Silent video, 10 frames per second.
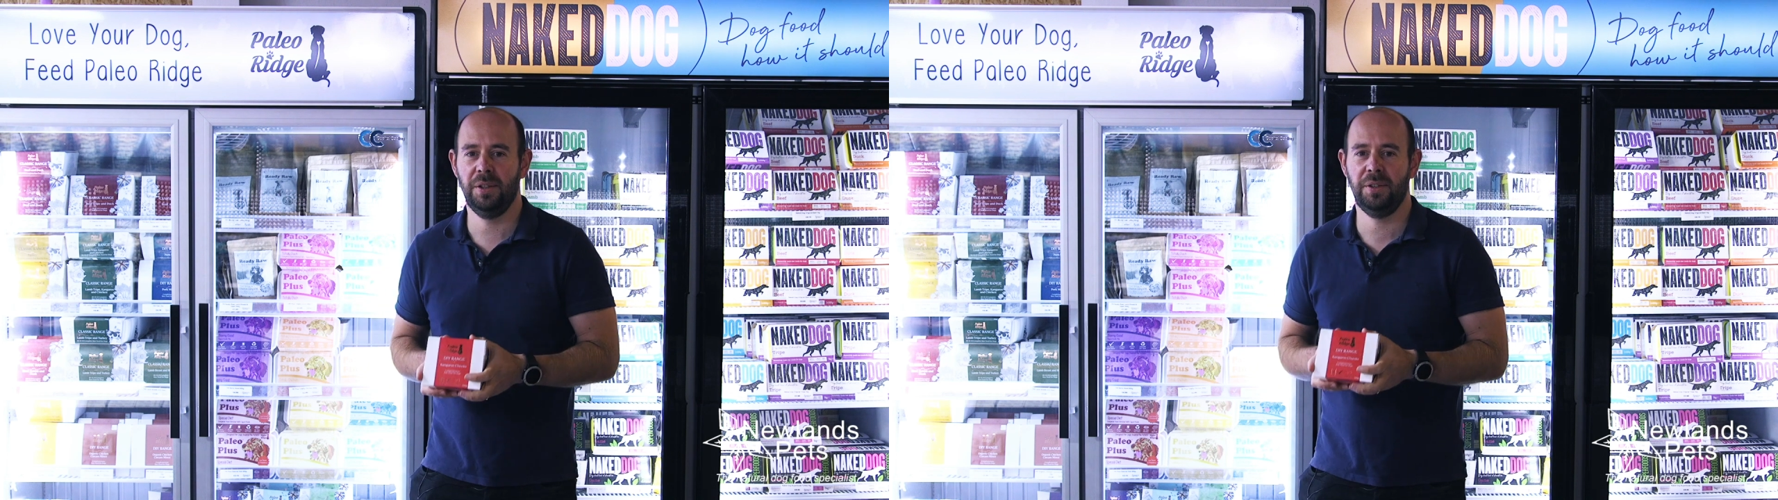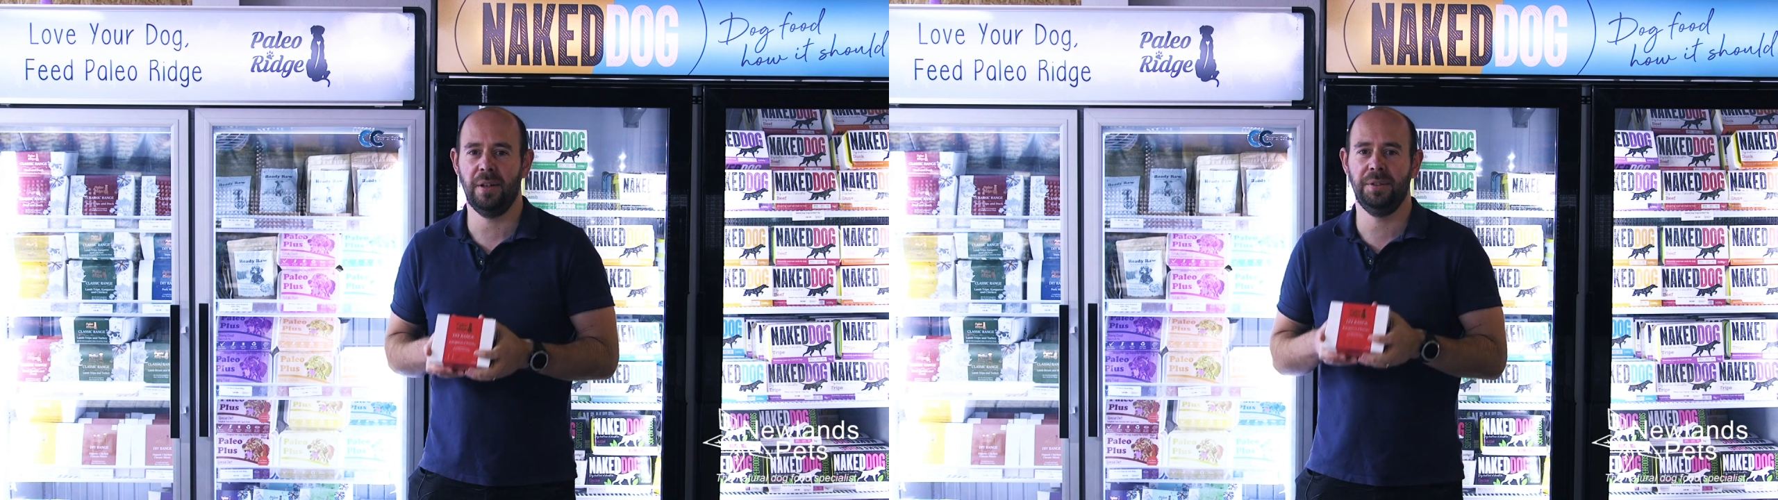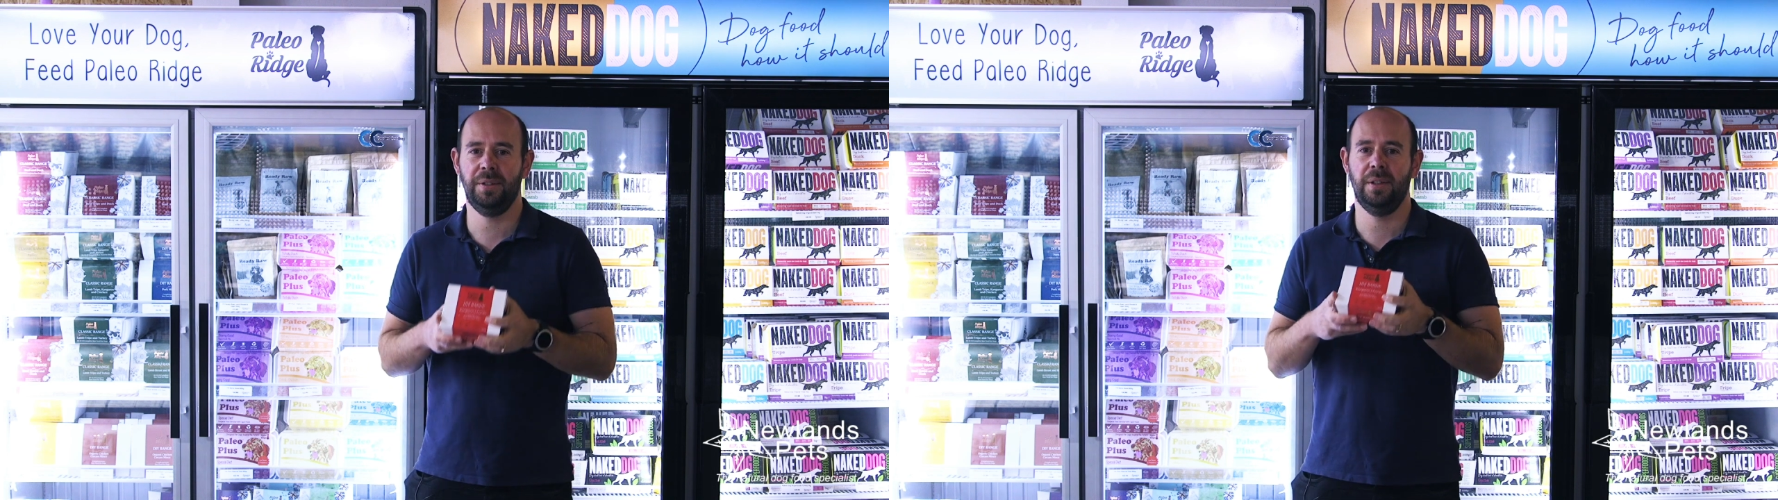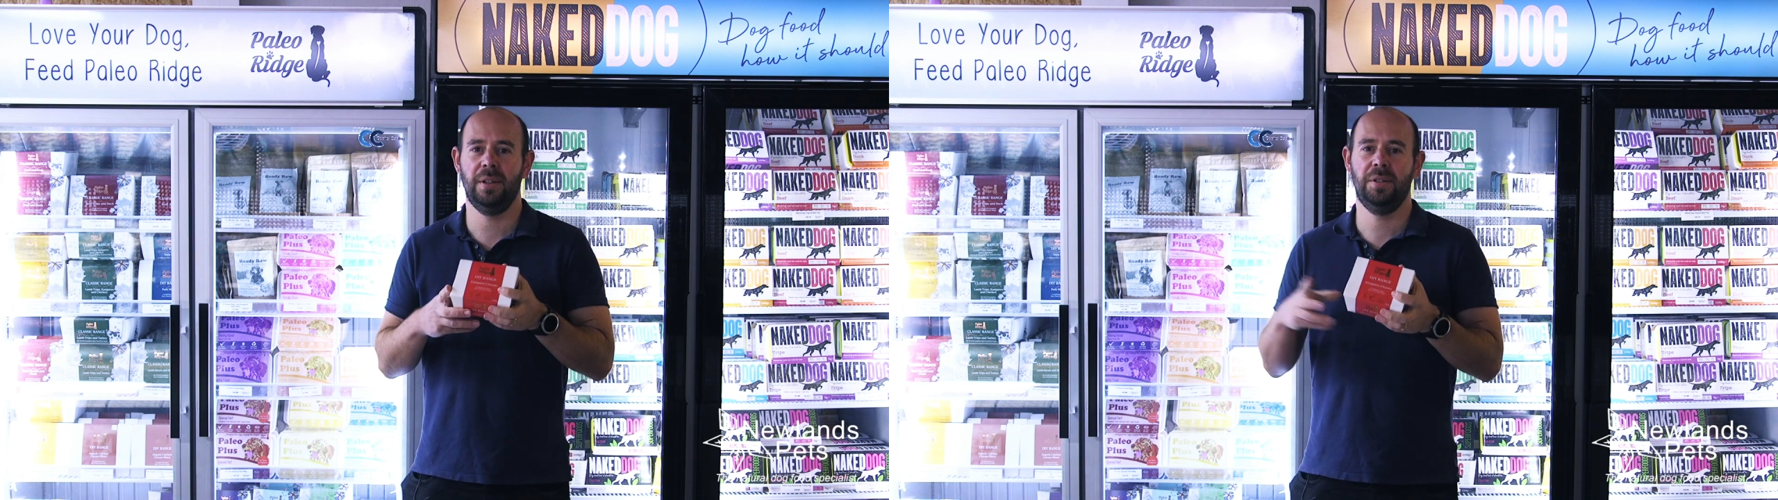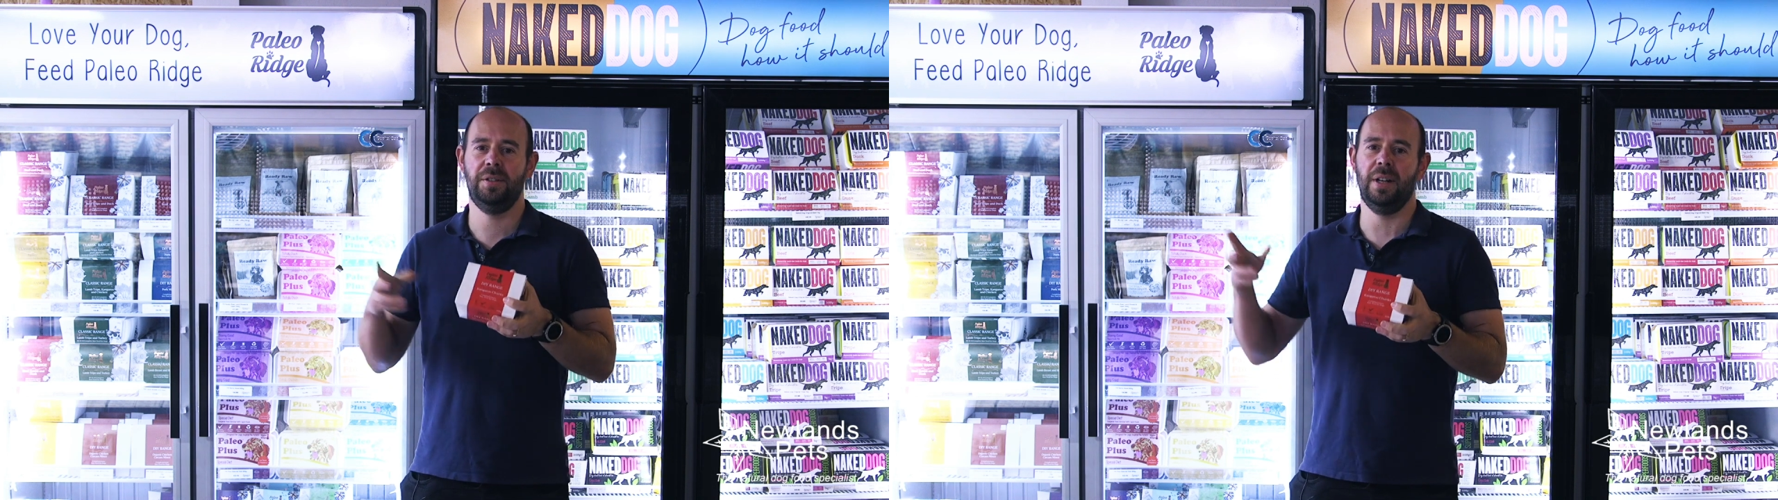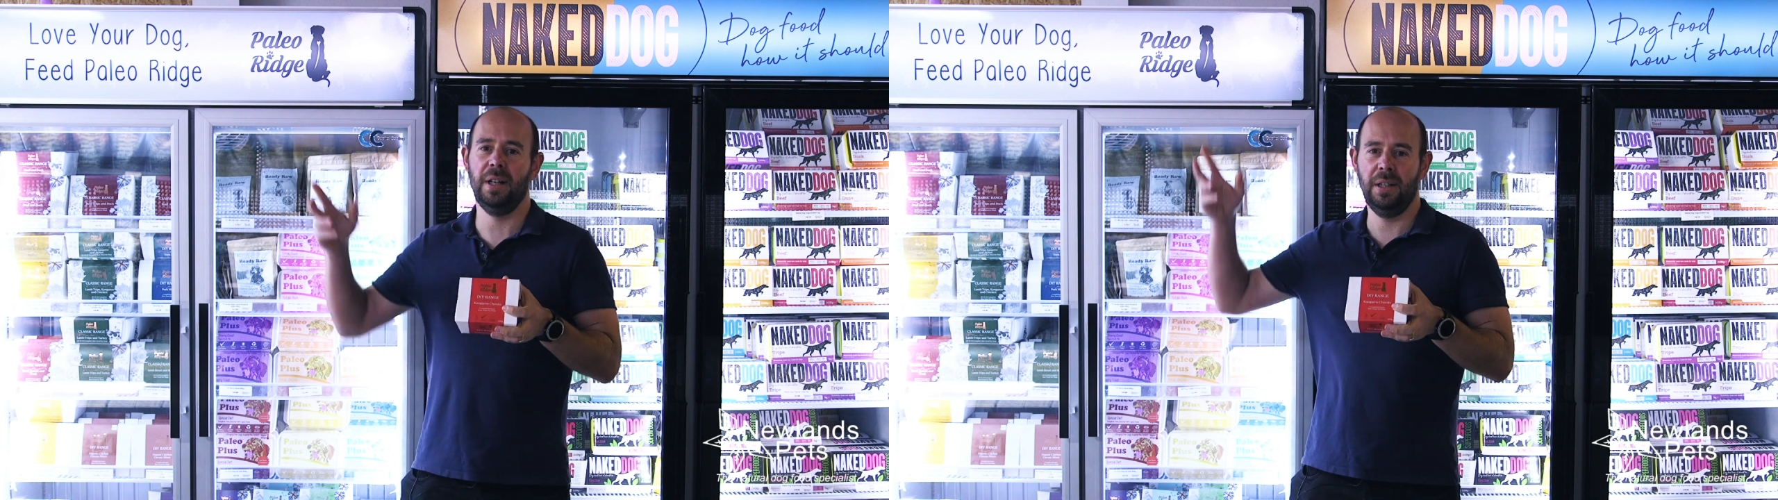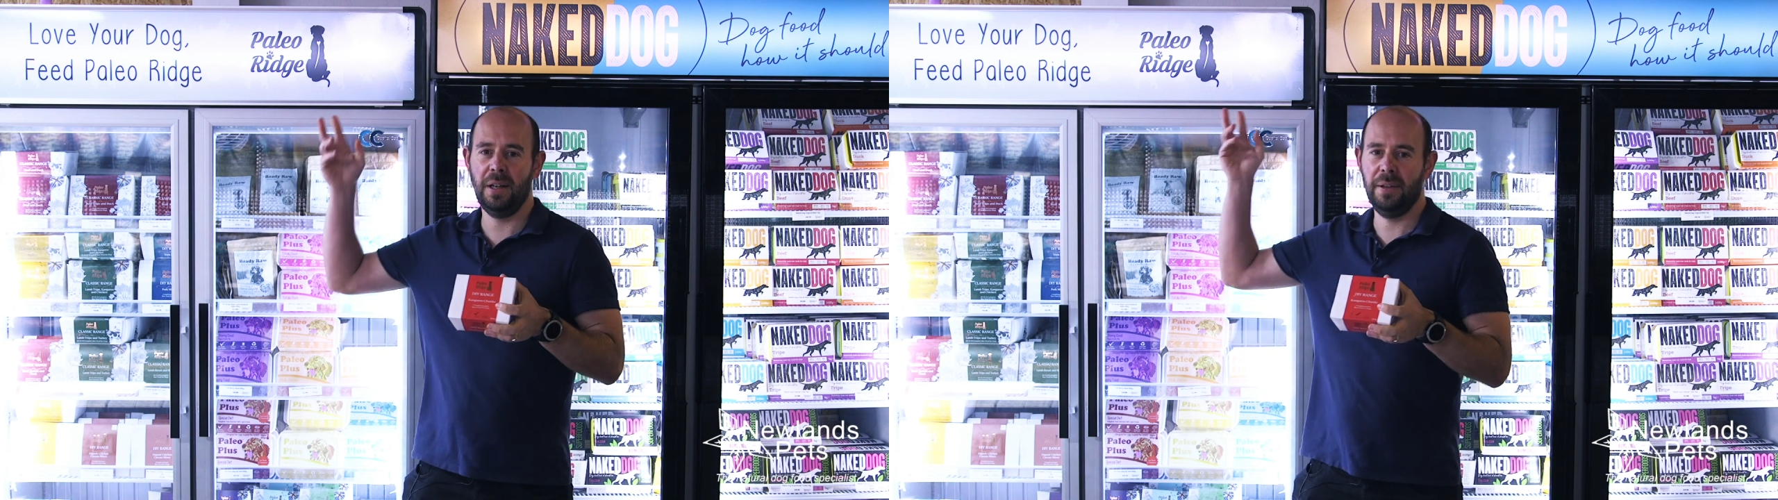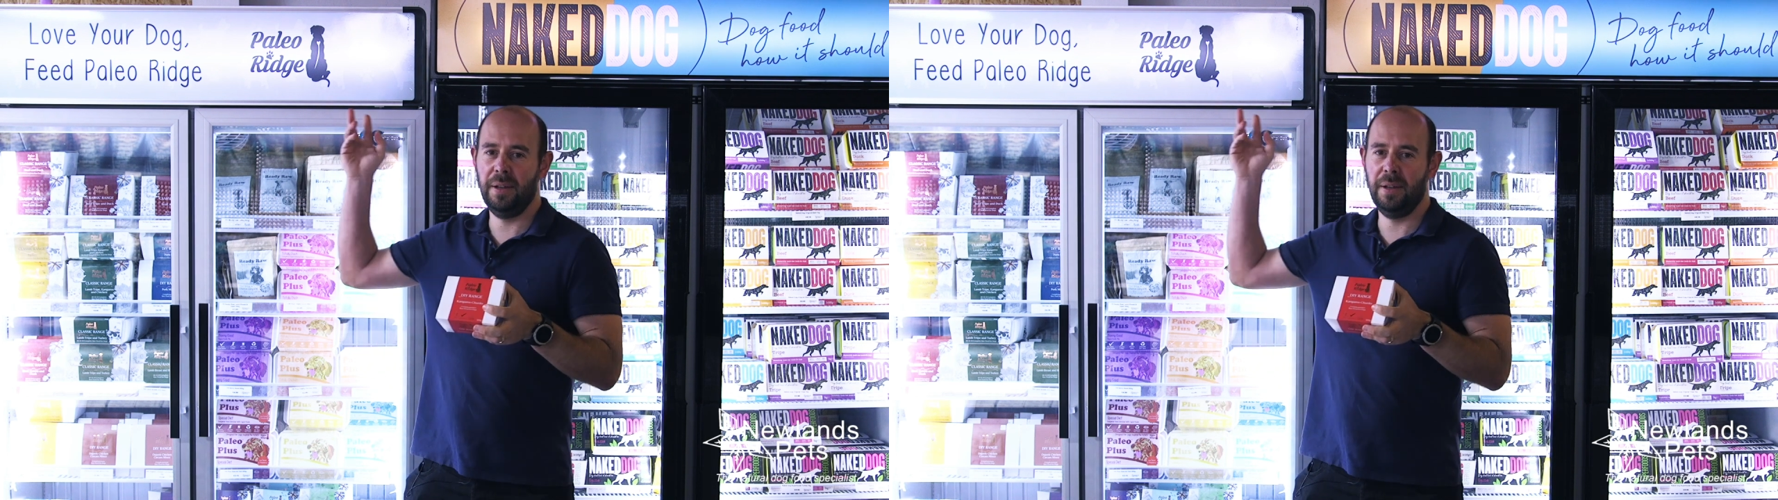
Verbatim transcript: started selling